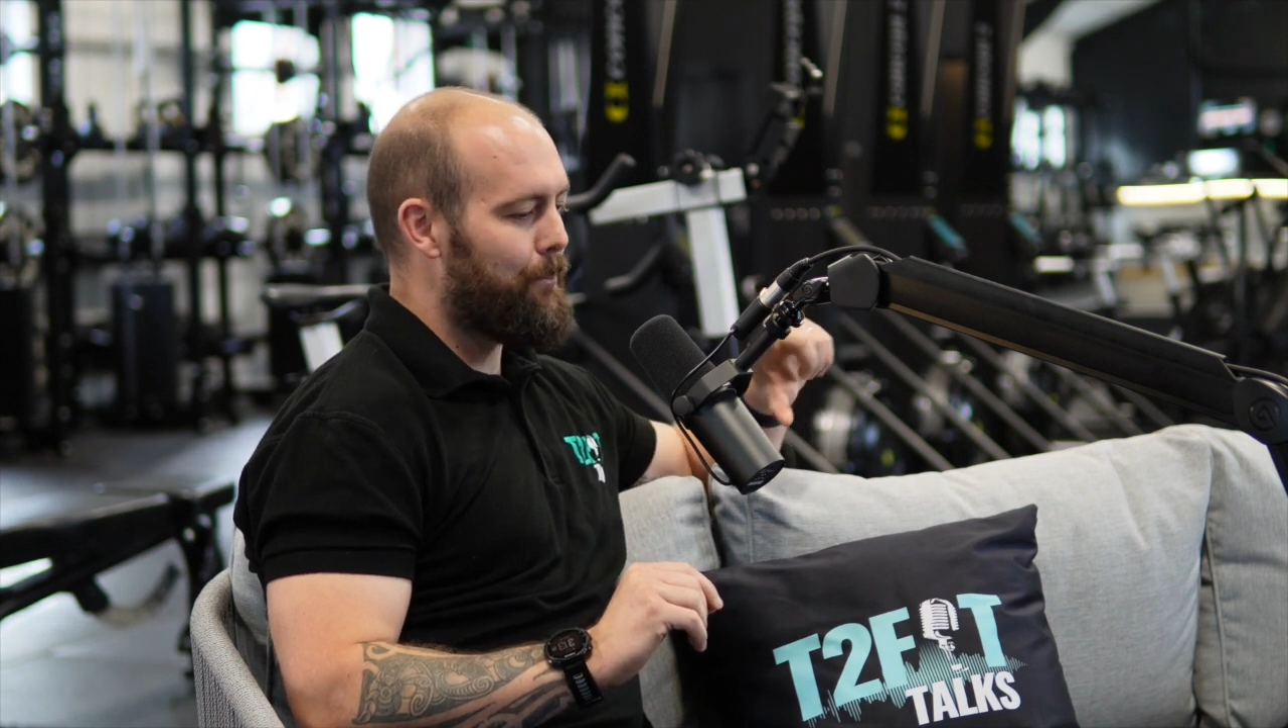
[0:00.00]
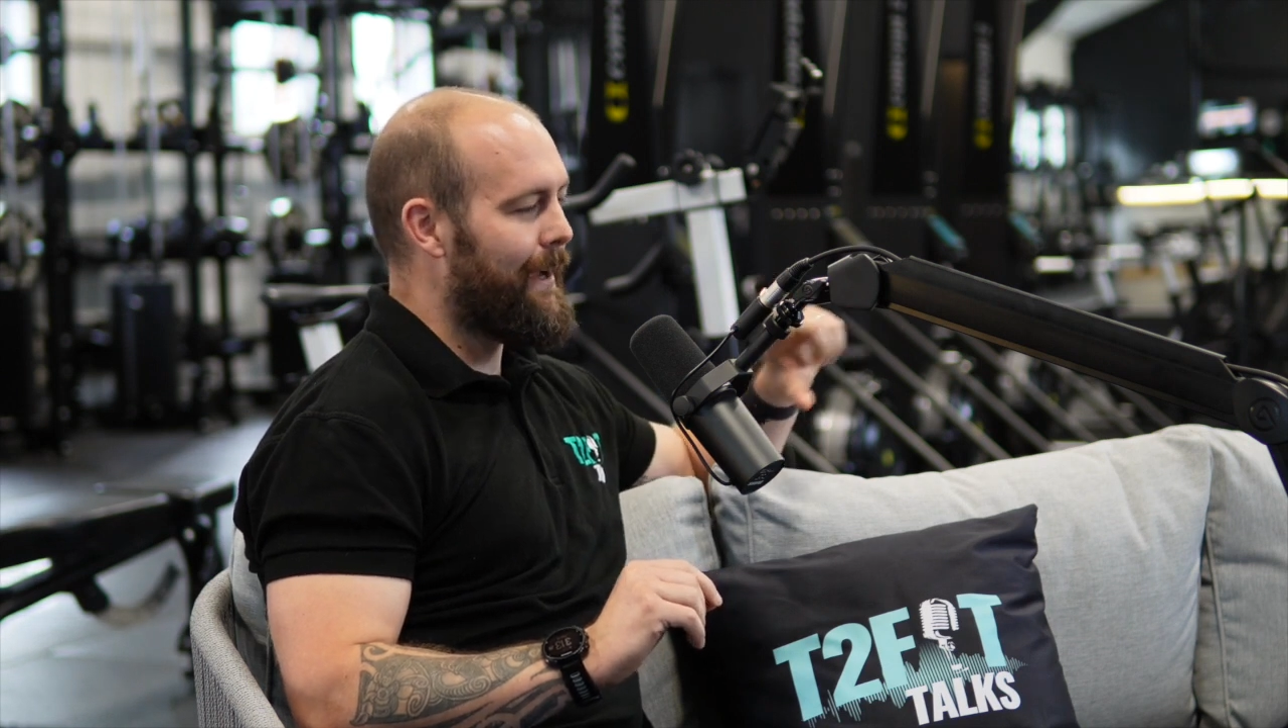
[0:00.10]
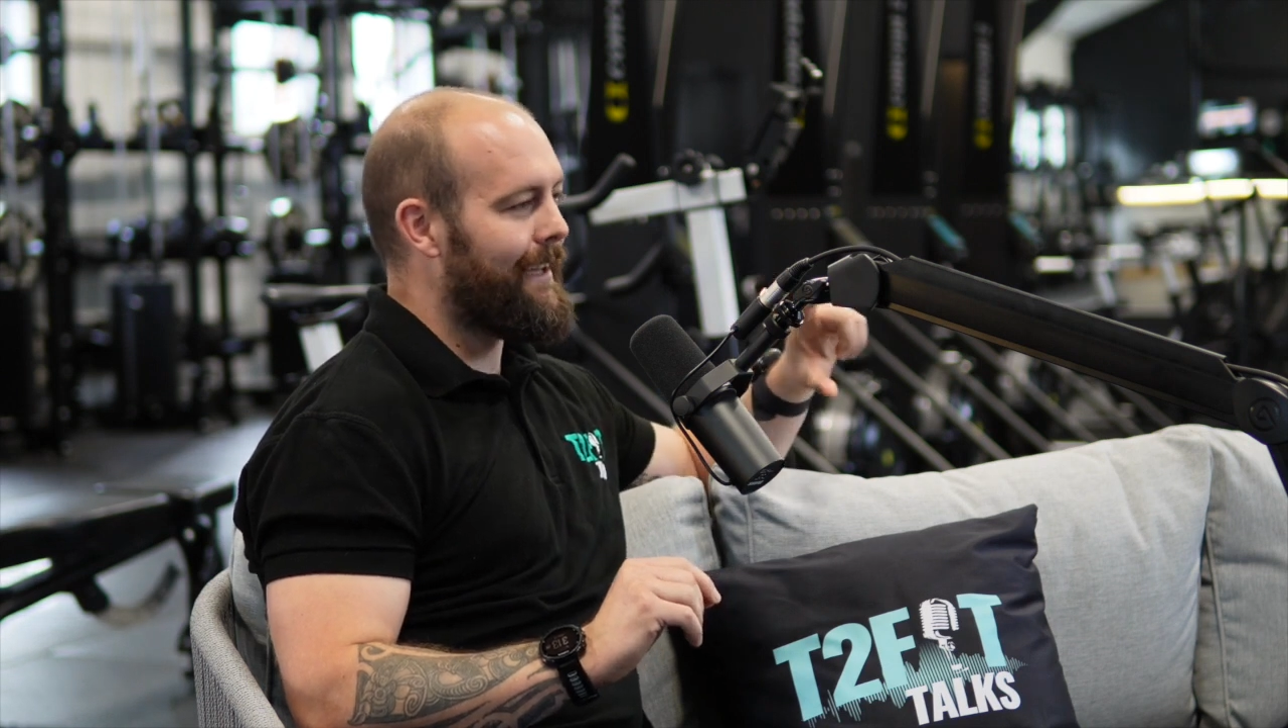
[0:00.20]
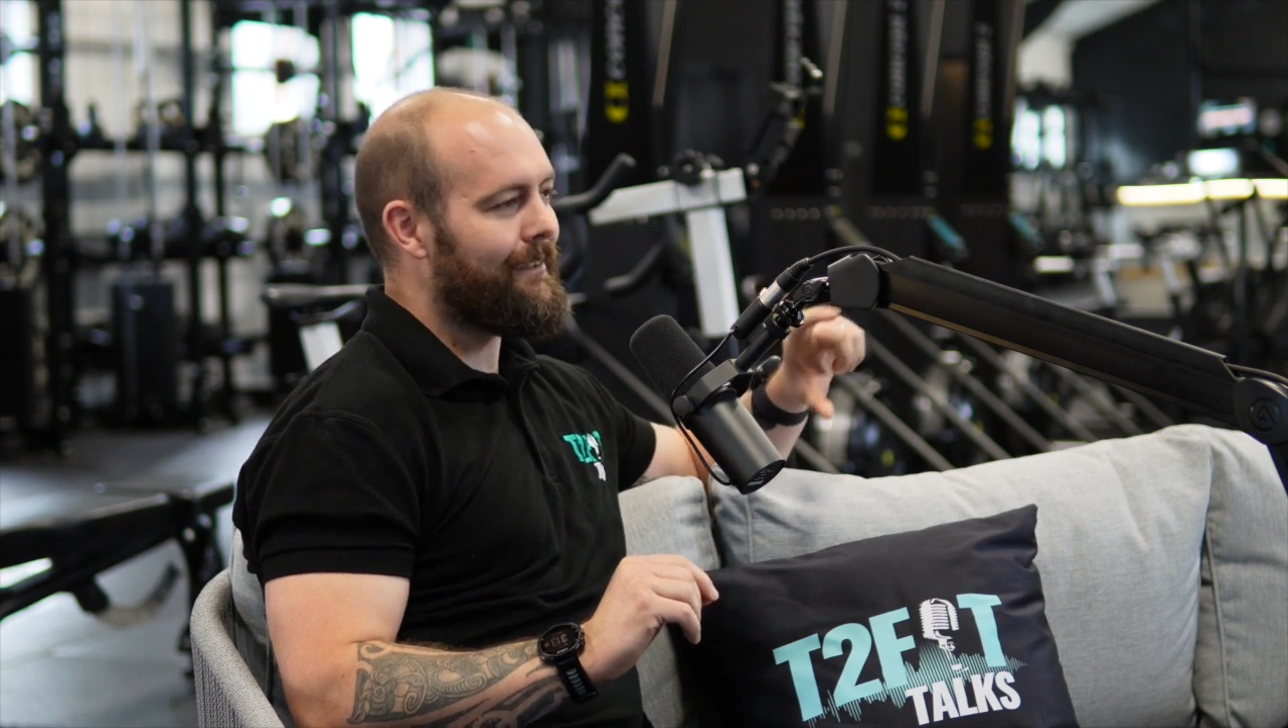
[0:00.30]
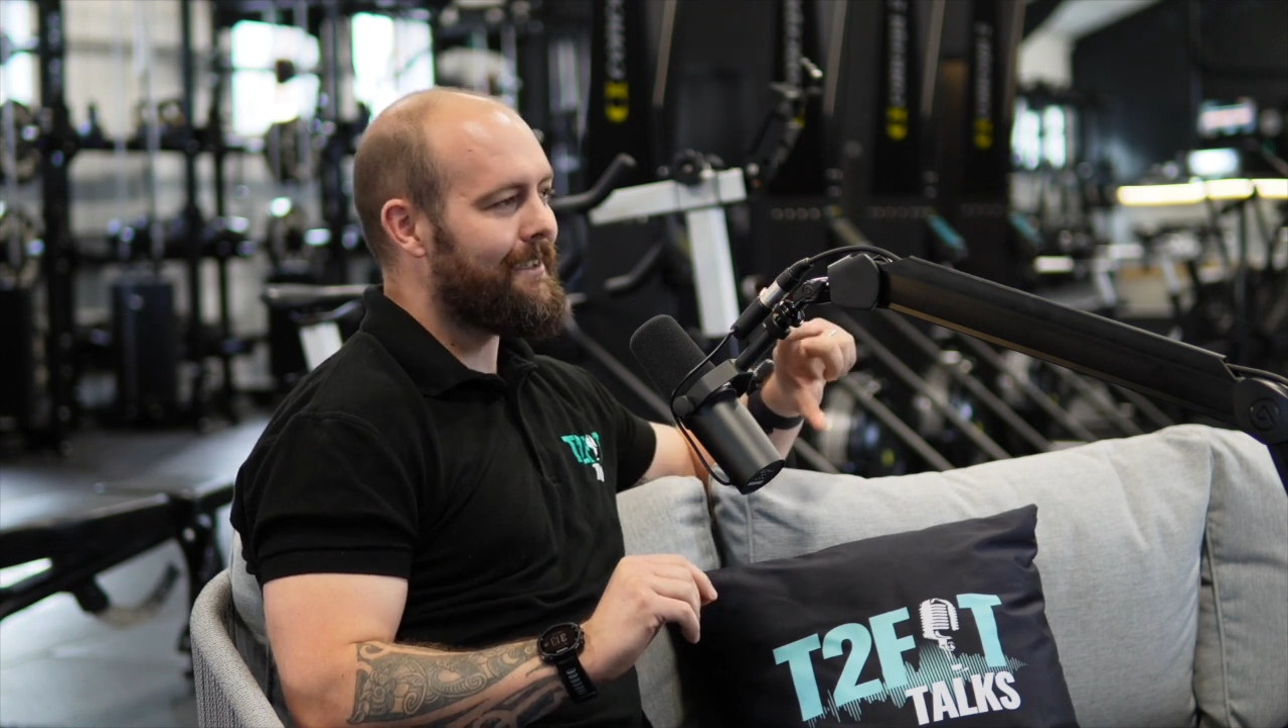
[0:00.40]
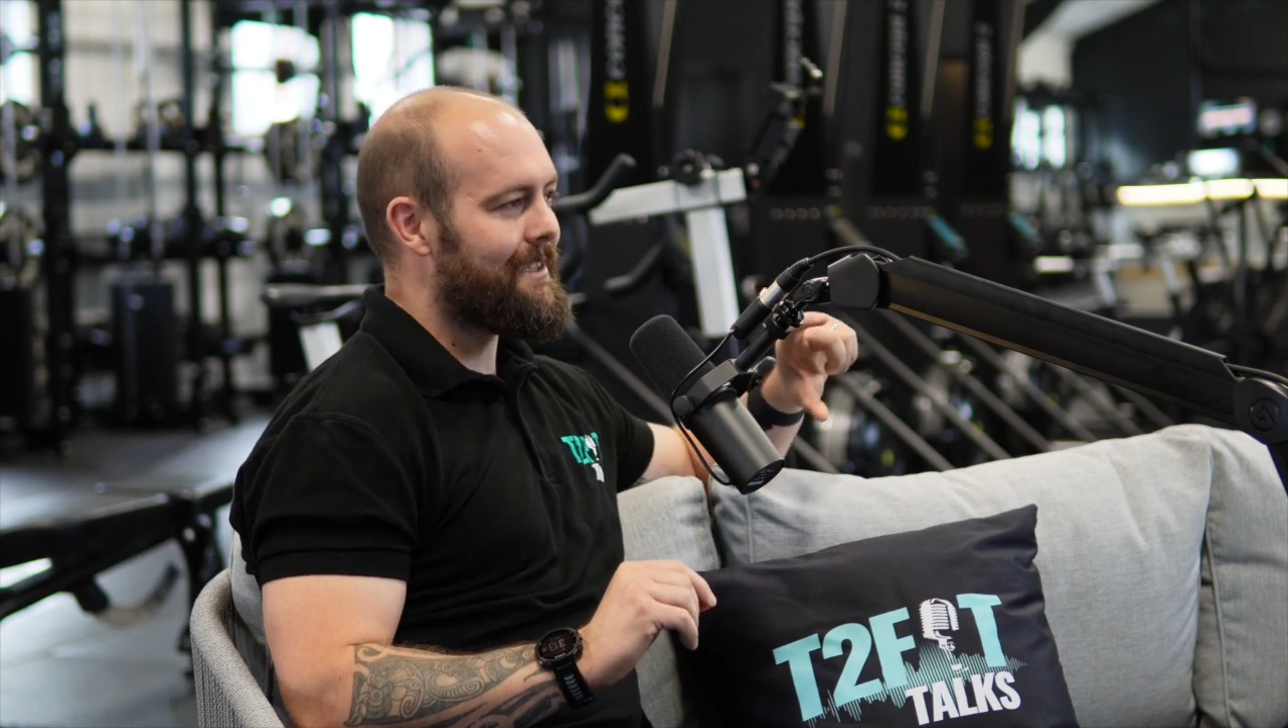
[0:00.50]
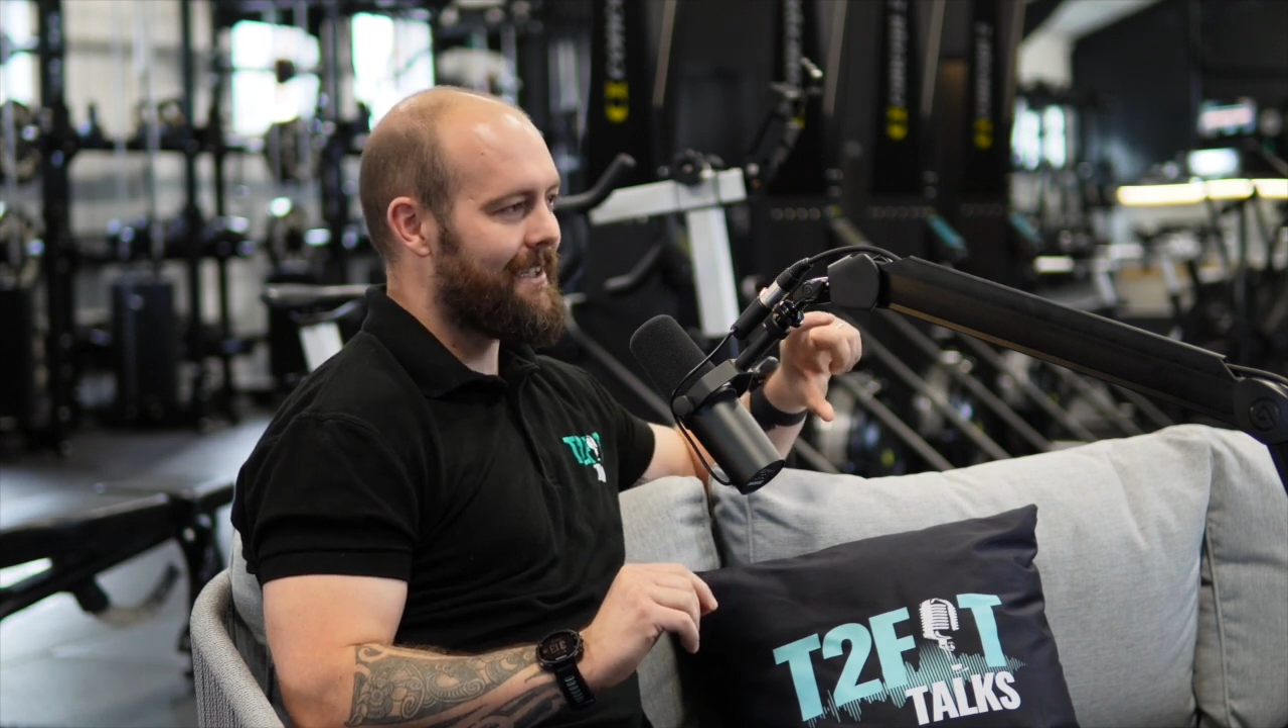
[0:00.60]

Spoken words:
beans